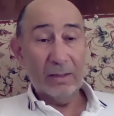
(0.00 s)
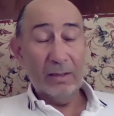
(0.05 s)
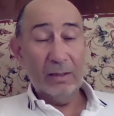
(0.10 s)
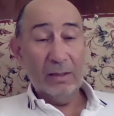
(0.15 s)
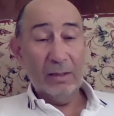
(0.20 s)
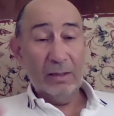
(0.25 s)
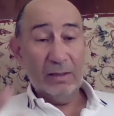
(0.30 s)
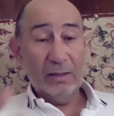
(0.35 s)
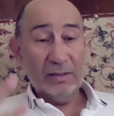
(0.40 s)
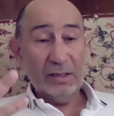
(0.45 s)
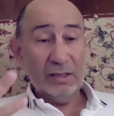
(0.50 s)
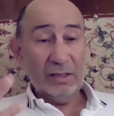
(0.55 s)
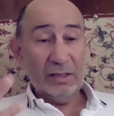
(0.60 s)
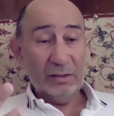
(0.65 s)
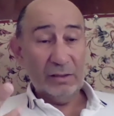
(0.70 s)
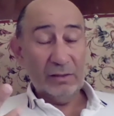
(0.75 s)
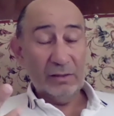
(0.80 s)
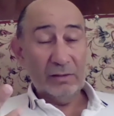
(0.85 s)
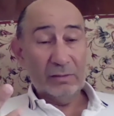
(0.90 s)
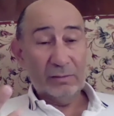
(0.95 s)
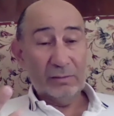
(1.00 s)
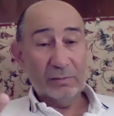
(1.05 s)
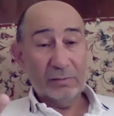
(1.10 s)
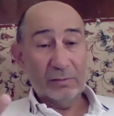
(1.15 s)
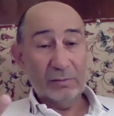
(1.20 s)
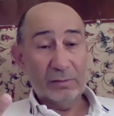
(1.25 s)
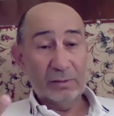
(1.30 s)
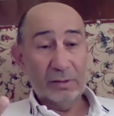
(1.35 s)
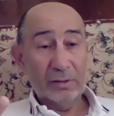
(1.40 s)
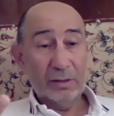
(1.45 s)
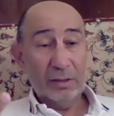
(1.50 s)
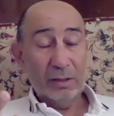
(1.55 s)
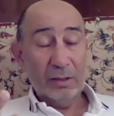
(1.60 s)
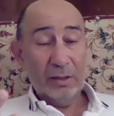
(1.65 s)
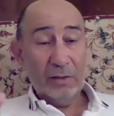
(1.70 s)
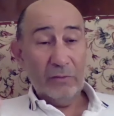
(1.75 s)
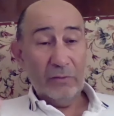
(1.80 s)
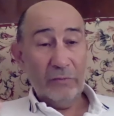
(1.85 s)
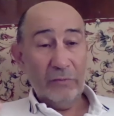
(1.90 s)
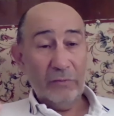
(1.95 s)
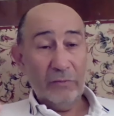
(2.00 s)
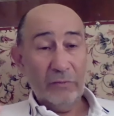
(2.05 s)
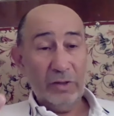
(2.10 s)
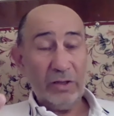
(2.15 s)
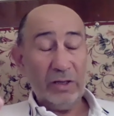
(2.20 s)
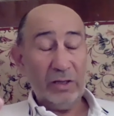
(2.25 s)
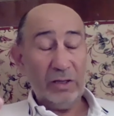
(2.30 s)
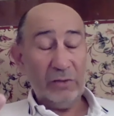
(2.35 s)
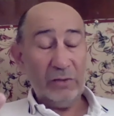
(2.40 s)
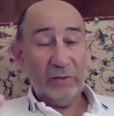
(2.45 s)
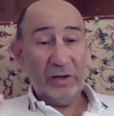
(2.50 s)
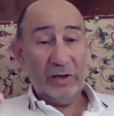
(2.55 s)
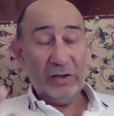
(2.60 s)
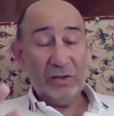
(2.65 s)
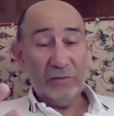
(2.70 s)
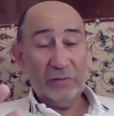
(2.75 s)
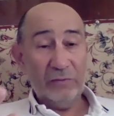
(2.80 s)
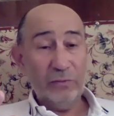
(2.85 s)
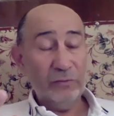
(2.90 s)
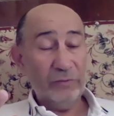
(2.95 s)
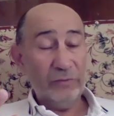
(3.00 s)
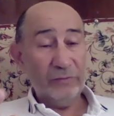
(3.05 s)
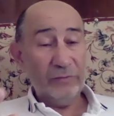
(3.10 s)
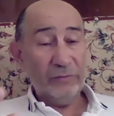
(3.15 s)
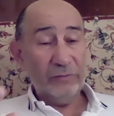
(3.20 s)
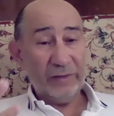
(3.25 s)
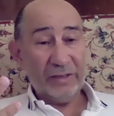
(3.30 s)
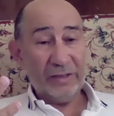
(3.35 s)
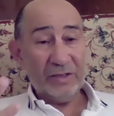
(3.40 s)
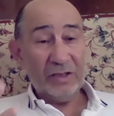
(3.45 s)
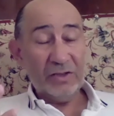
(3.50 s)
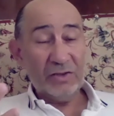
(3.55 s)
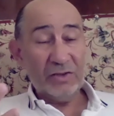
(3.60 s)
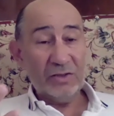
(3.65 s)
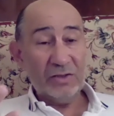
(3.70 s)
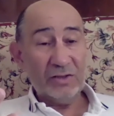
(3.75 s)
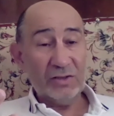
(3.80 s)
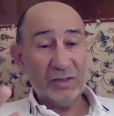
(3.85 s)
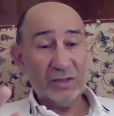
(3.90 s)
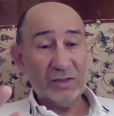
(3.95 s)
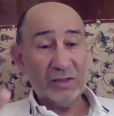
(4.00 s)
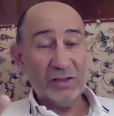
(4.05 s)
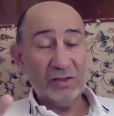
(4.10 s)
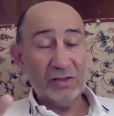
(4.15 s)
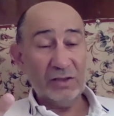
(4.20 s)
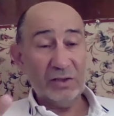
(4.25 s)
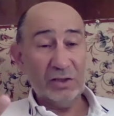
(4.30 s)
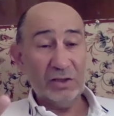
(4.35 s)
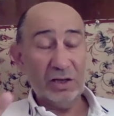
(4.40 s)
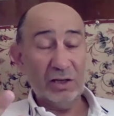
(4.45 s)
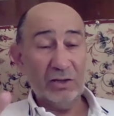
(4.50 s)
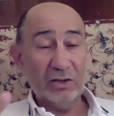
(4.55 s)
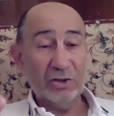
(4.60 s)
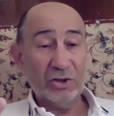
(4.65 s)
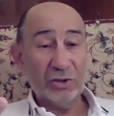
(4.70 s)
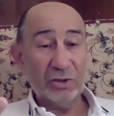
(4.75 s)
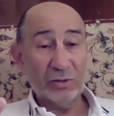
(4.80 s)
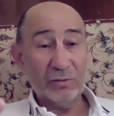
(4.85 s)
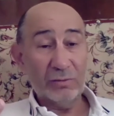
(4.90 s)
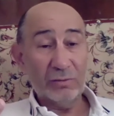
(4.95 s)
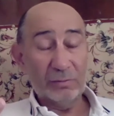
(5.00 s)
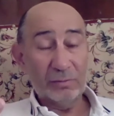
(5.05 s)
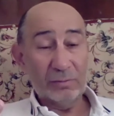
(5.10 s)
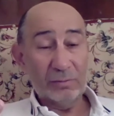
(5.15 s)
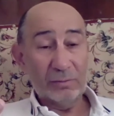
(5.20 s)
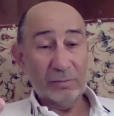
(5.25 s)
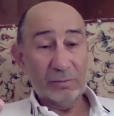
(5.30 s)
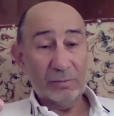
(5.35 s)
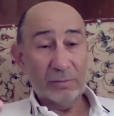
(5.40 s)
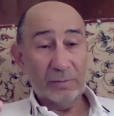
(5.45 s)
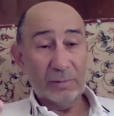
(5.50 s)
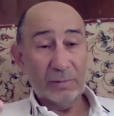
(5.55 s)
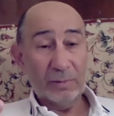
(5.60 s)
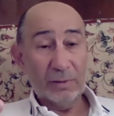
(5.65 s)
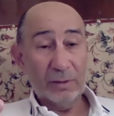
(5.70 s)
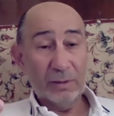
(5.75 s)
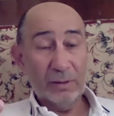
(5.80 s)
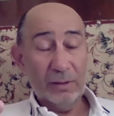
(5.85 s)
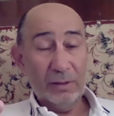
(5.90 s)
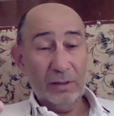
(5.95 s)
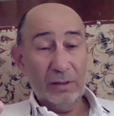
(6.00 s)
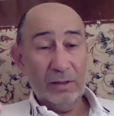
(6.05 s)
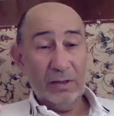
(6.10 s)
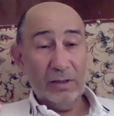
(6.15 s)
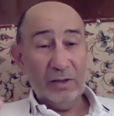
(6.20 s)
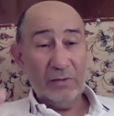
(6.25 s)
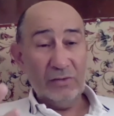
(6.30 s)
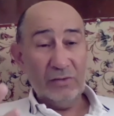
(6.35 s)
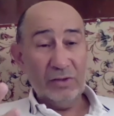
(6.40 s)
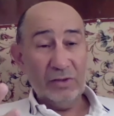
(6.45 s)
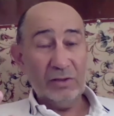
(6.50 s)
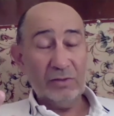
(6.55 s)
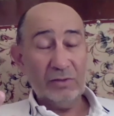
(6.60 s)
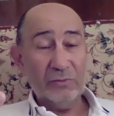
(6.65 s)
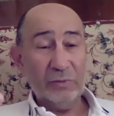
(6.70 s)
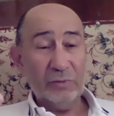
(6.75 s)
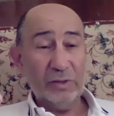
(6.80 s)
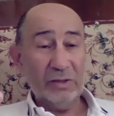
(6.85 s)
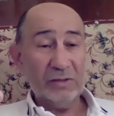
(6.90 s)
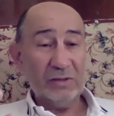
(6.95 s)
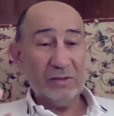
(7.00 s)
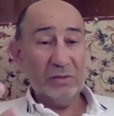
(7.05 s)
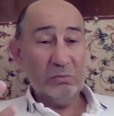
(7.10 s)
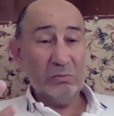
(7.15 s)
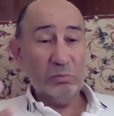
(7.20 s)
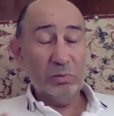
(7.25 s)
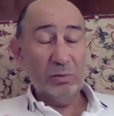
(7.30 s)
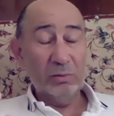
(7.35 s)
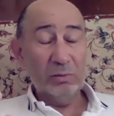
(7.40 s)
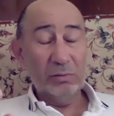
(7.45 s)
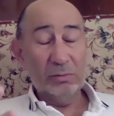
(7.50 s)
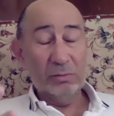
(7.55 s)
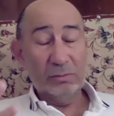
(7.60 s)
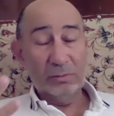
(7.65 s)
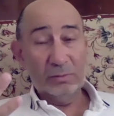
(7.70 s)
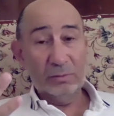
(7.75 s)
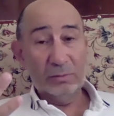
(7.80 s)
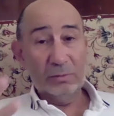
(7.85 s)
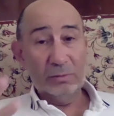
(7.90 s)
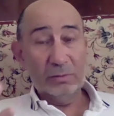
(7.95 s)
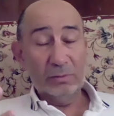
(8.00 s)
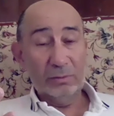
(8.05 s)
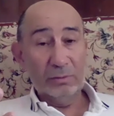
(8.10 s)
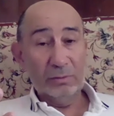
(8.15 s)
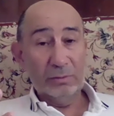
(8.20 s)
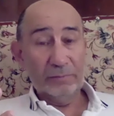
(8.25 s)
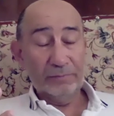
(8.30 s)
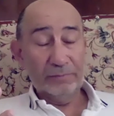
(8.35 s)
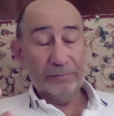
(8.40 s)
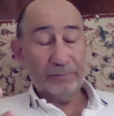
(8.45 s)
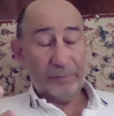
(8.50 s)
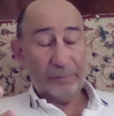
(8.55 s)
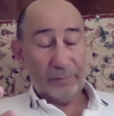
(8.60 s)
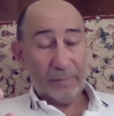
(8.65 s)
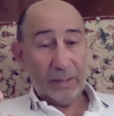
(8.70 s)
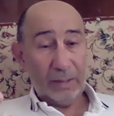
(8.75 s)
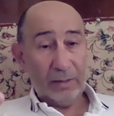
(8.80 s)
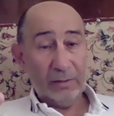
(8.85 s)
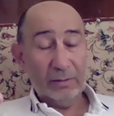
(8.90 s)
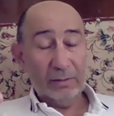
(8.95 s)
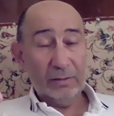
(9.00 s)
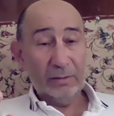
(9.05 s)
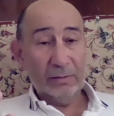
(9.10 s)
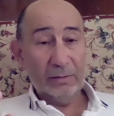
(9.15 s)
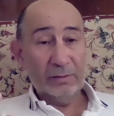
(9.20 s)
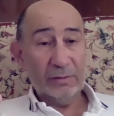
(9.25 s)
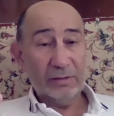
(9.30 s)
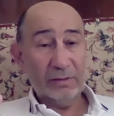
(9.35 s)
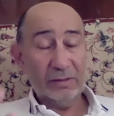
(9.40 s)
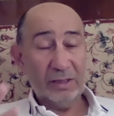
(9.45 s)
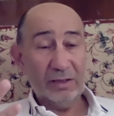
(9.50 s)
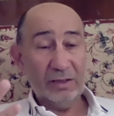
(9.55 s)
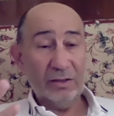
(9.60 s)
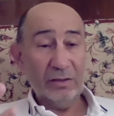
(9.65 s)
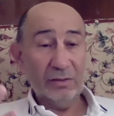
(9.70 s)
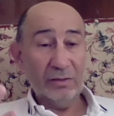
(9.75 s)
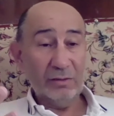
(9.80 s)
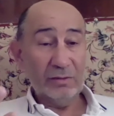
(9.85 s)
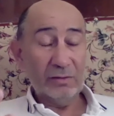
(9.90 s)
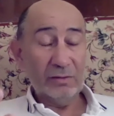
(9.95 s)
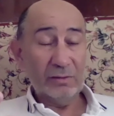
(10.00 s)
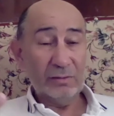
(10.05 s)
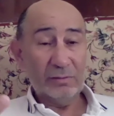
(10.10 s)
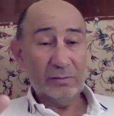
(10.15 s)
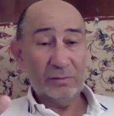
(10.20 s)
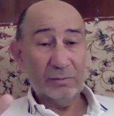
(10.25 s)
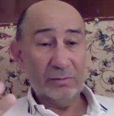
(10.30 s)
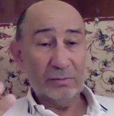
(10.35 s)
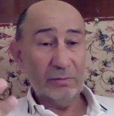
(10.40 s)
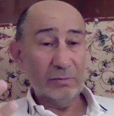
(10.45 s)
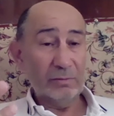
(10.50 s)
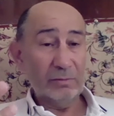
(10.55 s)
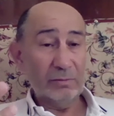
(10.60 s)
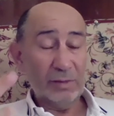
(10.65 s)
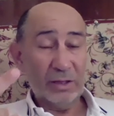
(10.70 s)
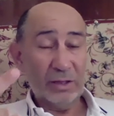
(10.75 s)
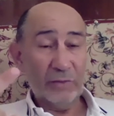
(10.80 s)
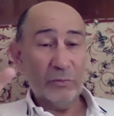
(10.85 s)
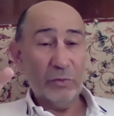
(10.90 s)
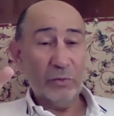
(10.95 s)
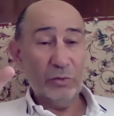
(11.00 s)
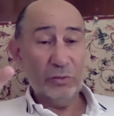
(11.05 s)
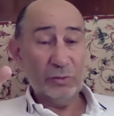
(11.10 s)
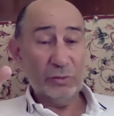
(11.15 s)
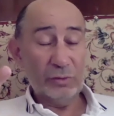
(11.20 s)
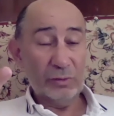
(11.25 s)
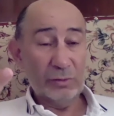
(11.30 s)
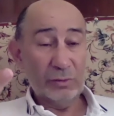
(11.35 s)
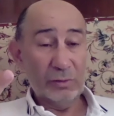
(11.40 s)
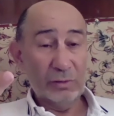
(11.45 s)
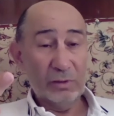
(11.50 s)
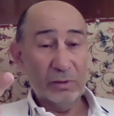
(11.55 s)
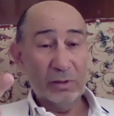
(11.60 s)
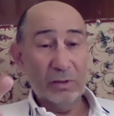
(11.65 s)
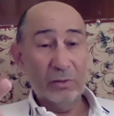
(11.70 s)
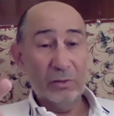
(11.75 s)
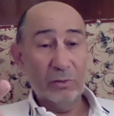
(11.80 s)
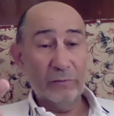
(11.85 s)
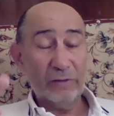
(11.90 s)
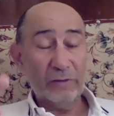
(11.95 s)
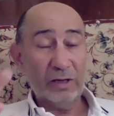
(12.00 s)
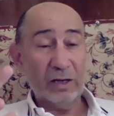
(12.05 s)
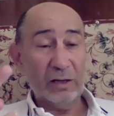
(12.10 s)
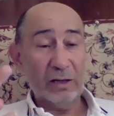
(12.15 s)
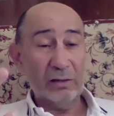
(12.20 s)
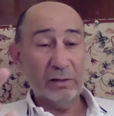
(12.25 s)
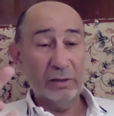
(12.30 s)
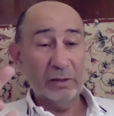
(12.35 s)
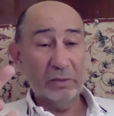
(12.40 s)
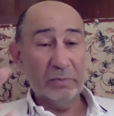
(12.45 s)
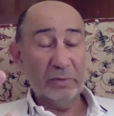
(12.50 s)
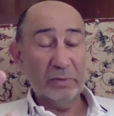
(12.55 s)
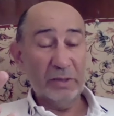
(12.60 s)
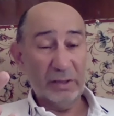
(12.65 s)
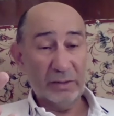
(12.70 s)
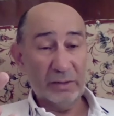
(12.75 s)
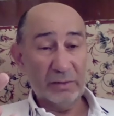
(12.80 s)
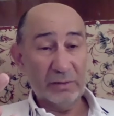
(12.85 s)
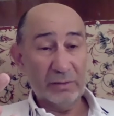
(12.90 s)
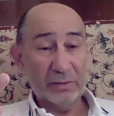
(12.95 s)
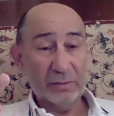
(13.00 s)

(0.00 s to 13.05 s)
Second, we had wonderful, fantastic success in culture. And there is very simple sentence, 3 words of Karl Liebknecht,